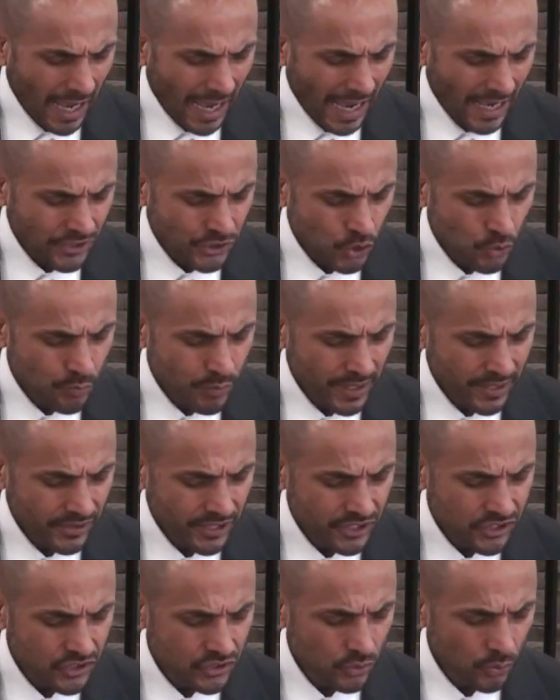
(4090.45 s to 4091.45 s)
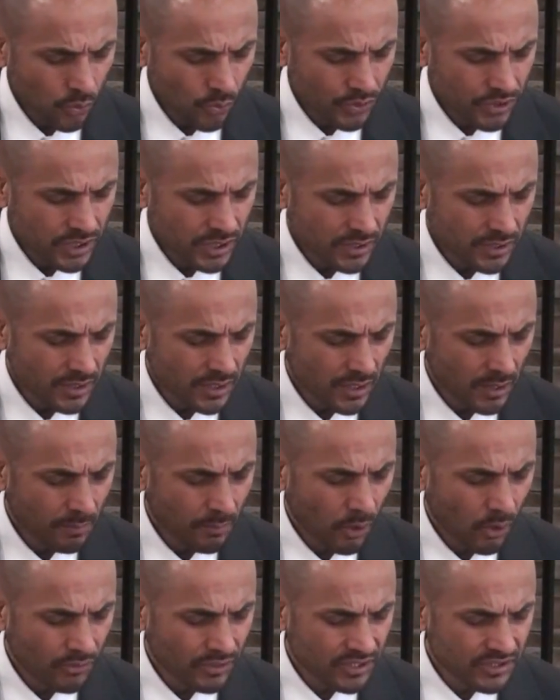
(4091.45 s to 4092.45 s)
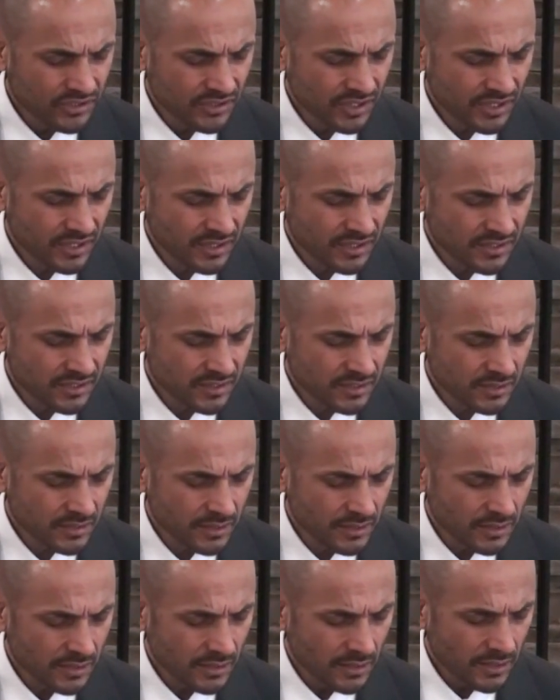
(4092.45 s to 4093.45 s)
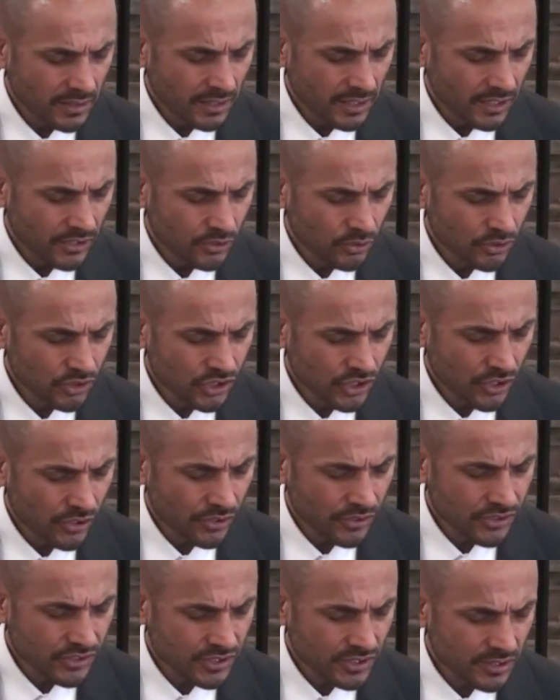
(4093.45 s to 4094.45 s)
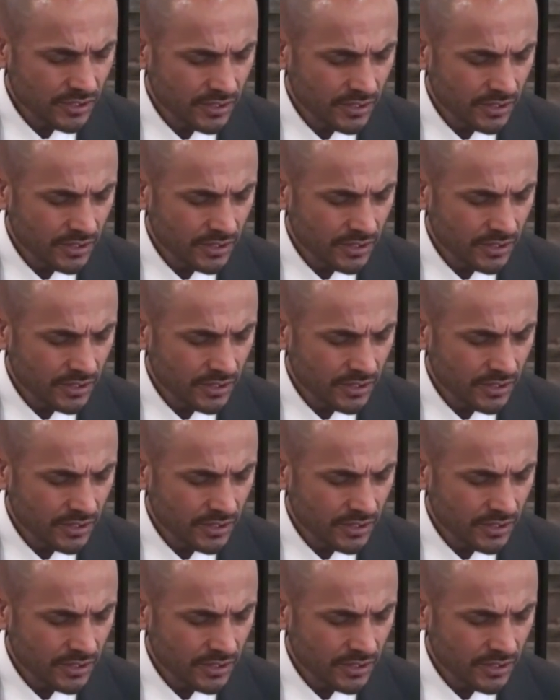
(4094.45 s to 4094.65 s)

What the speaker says: as you bring this sword upon the sinners in your church.